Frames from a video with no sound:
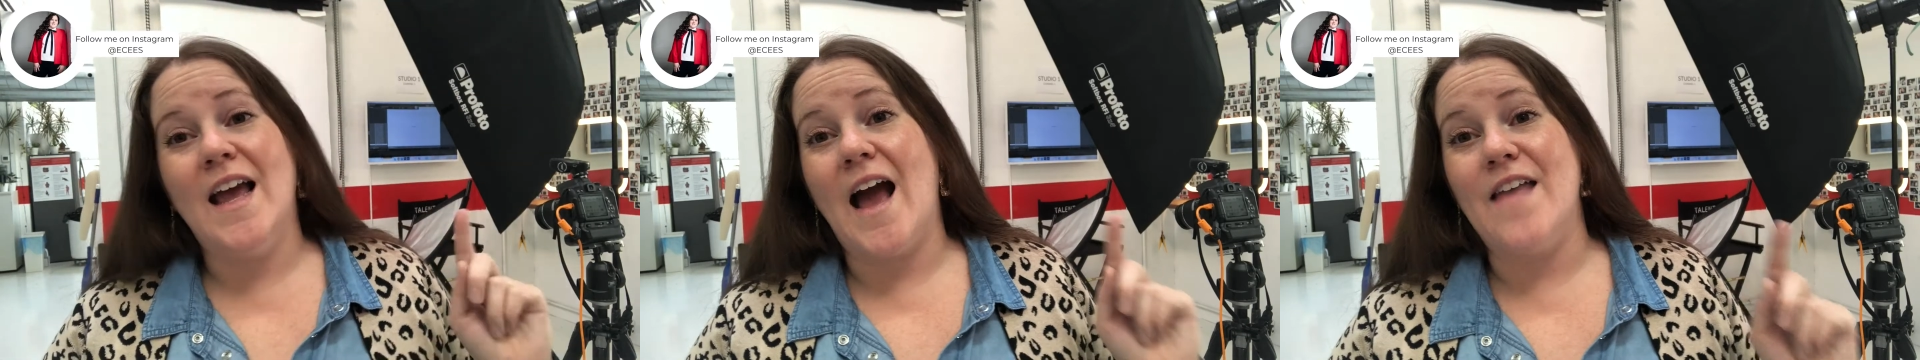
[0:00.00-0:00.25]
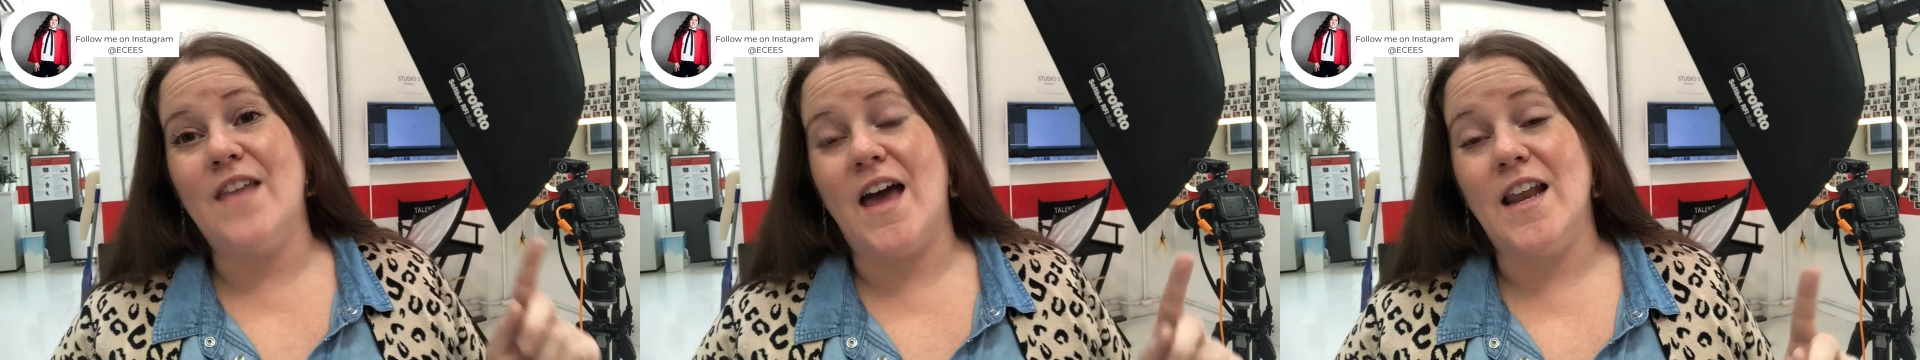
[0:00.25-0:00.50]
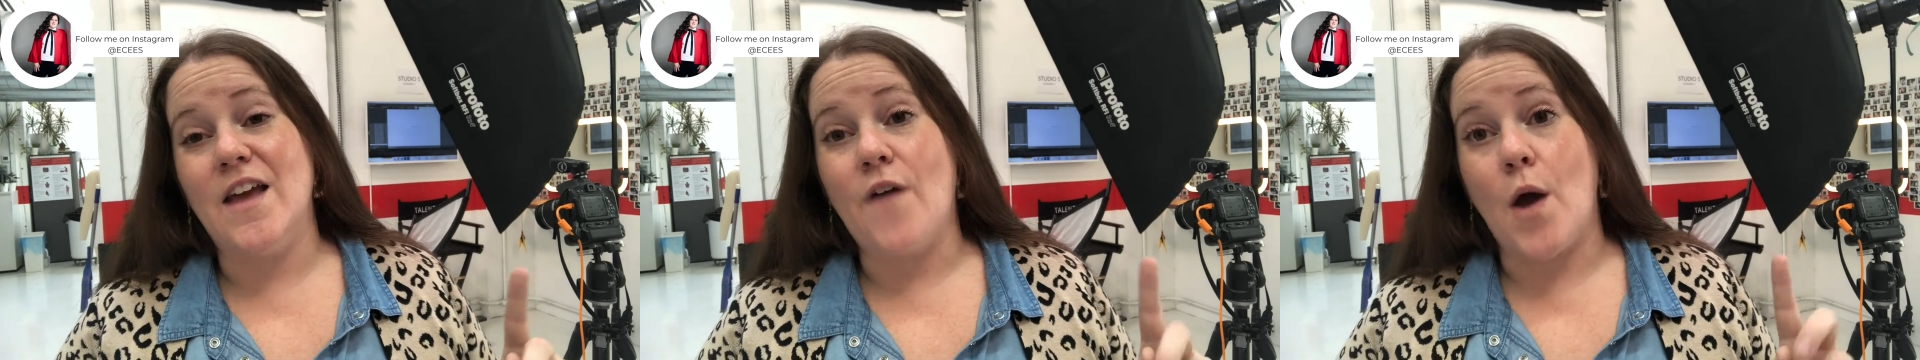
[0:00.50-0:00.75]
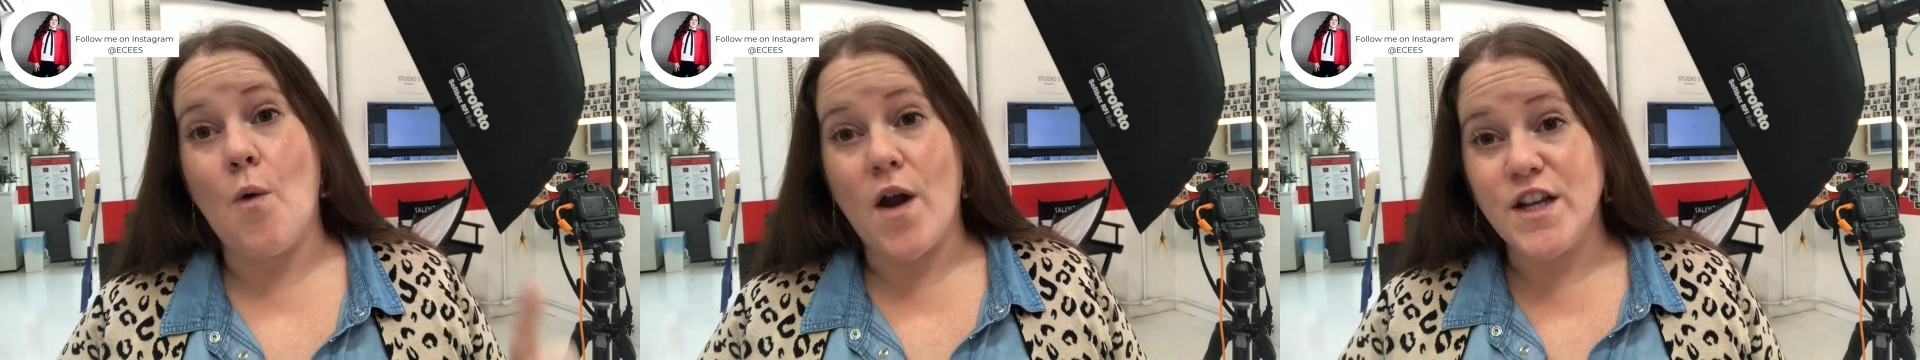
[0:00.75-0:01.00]
and then if
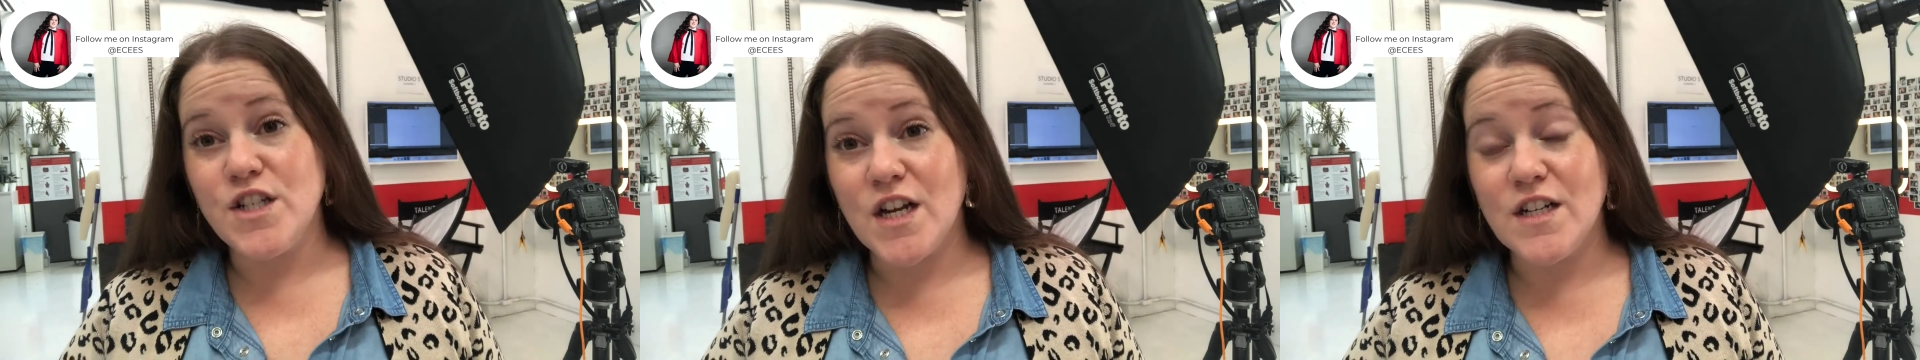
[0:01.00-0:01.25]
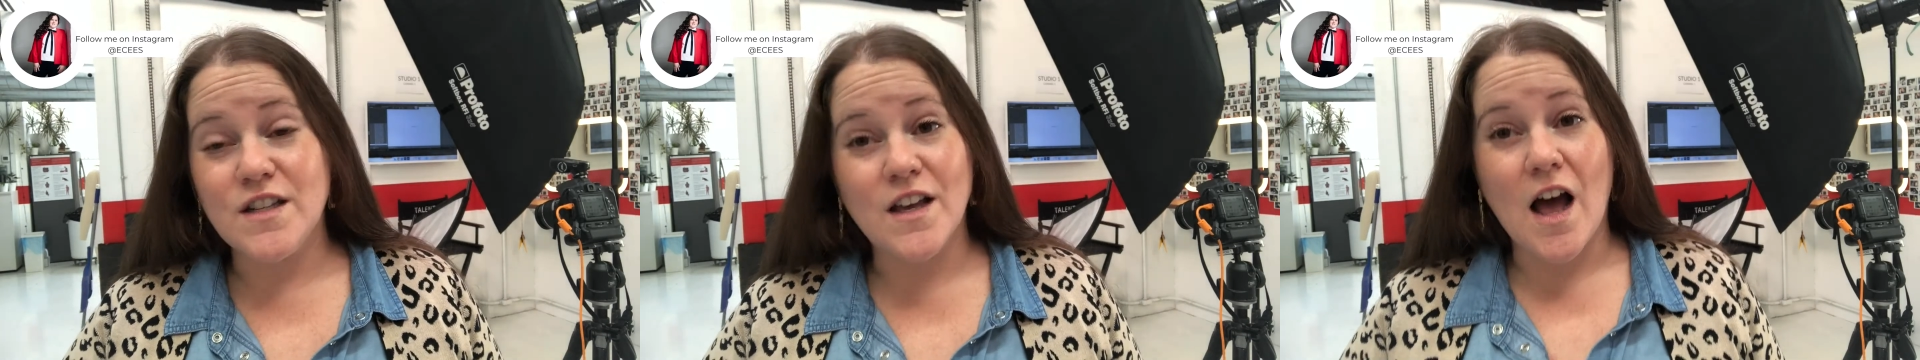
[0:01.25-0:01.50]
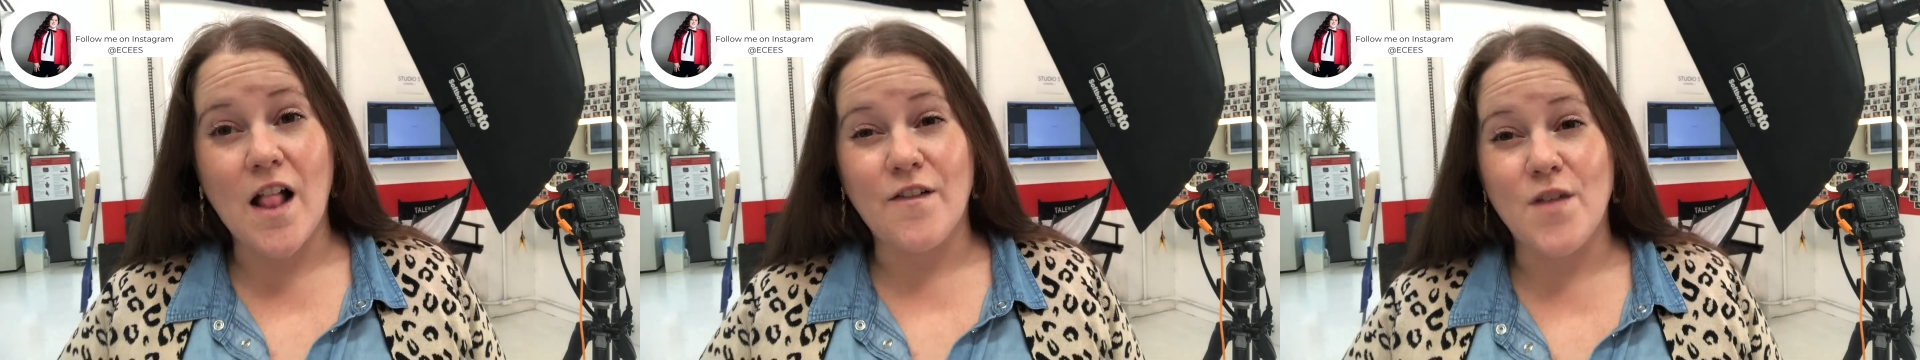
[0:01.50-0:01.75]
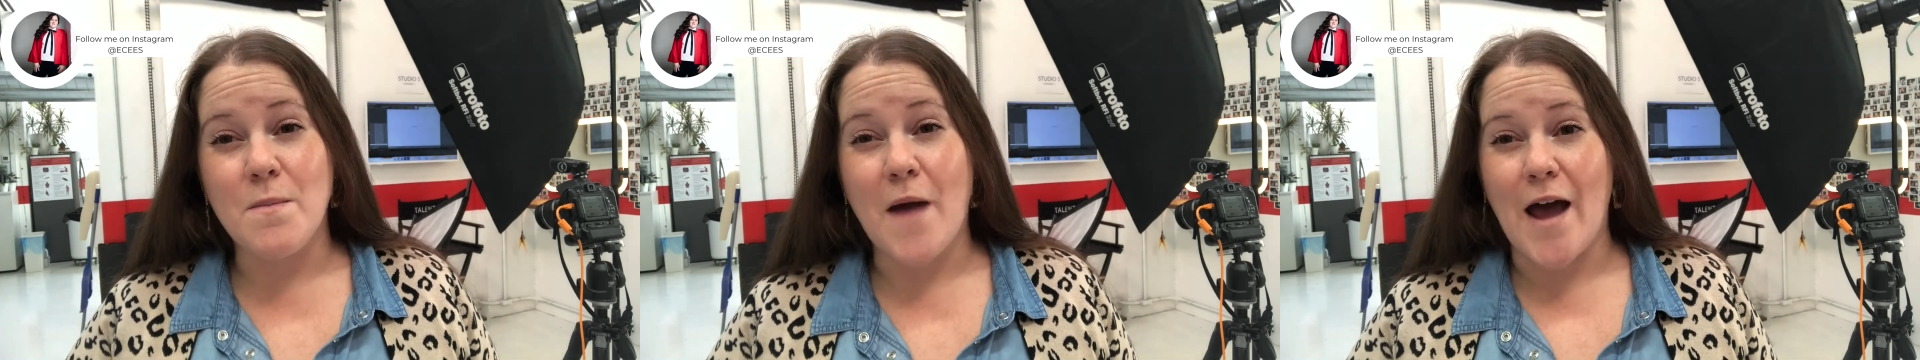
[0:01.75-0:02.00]
I want to change the color of
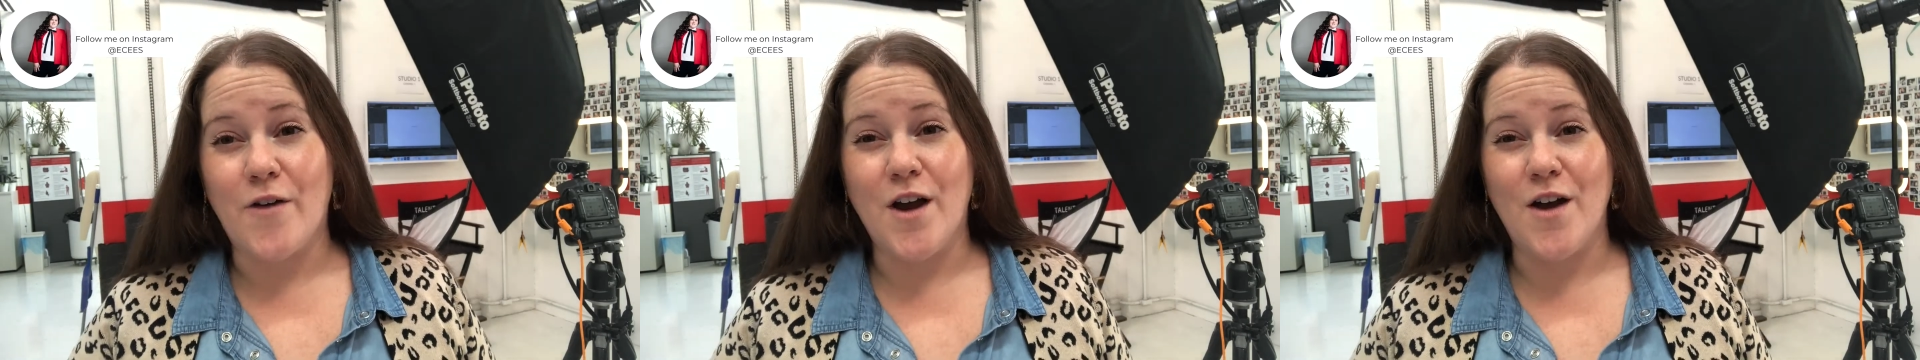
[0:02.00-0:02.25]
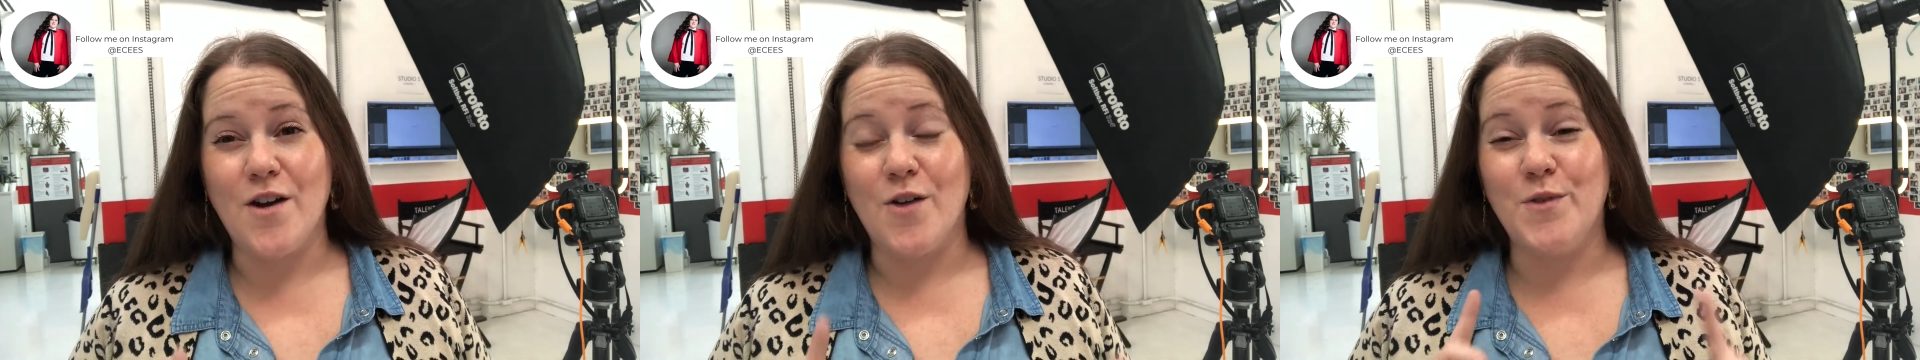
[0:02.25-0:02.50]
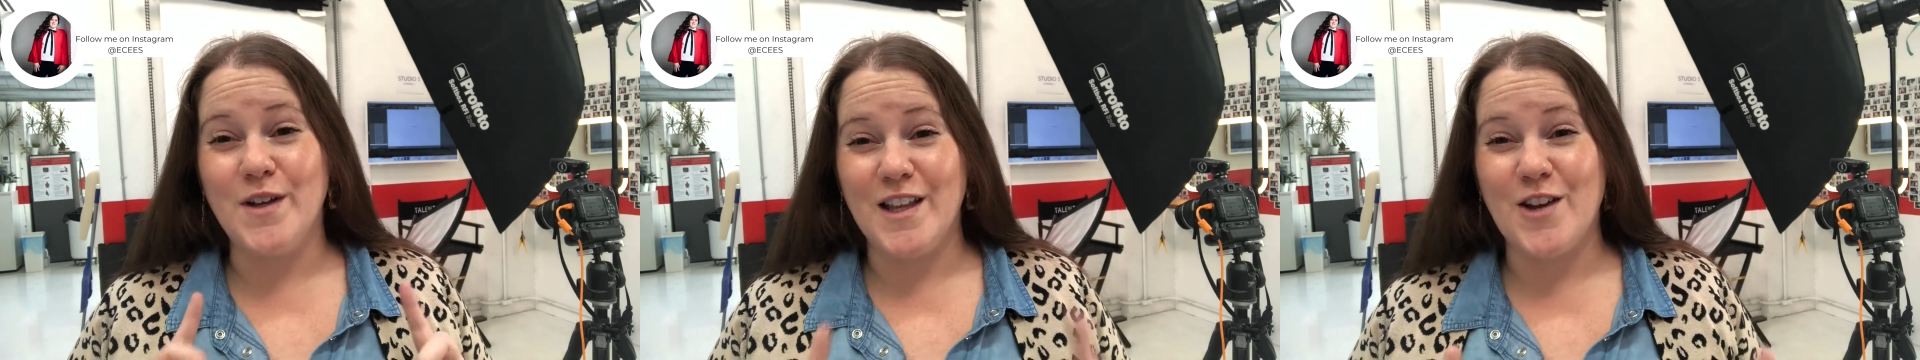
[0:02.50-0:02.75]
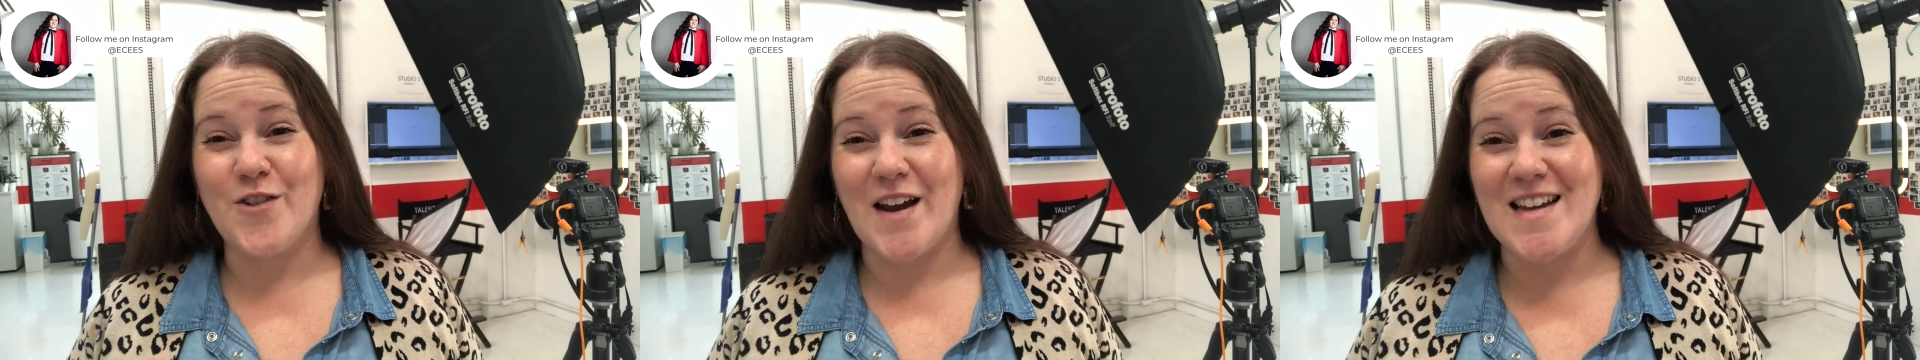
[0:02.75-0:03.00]
the background, a really
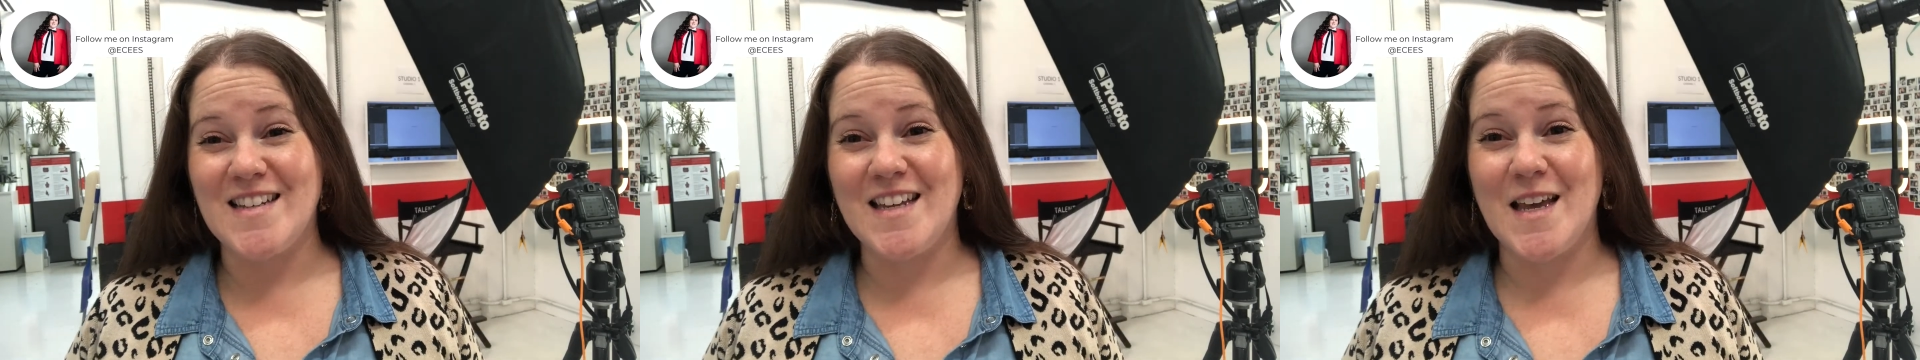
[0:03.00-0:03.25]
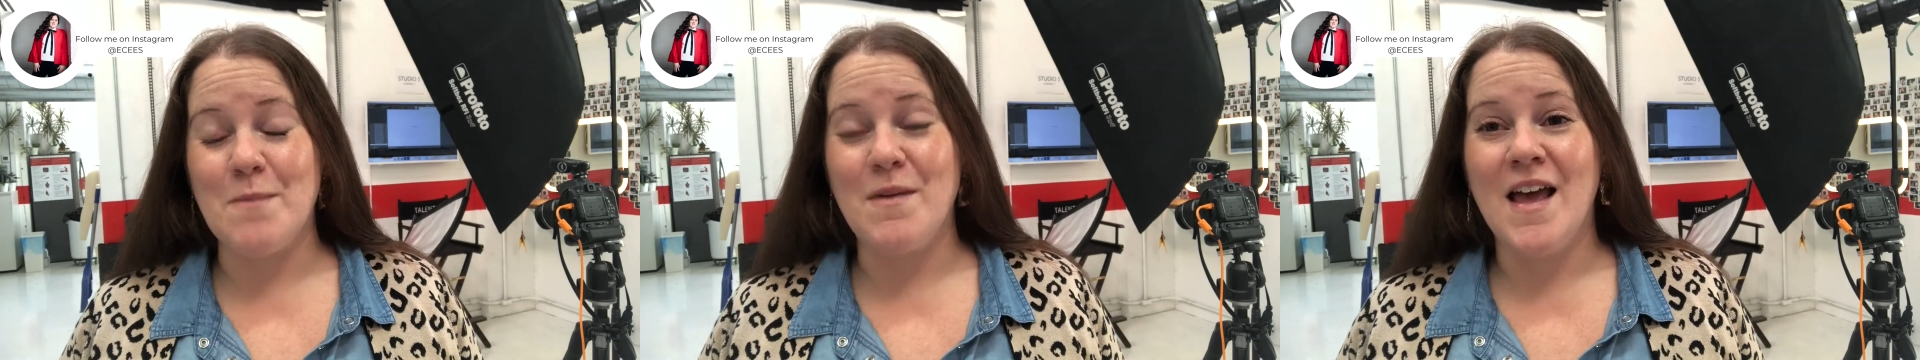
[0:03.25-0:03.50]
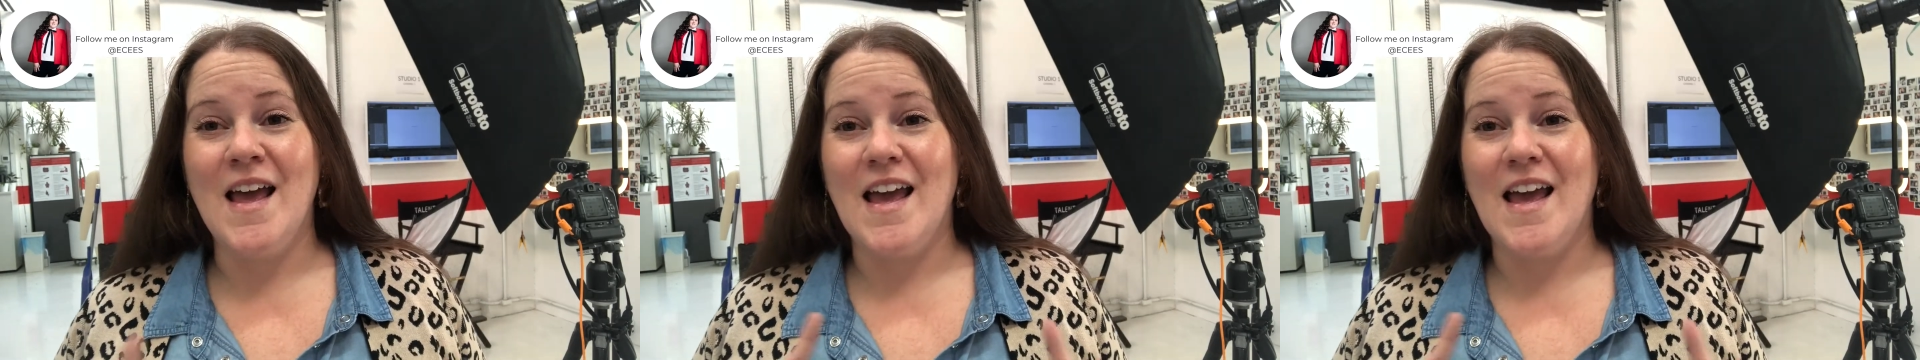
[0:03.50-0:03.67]
great tip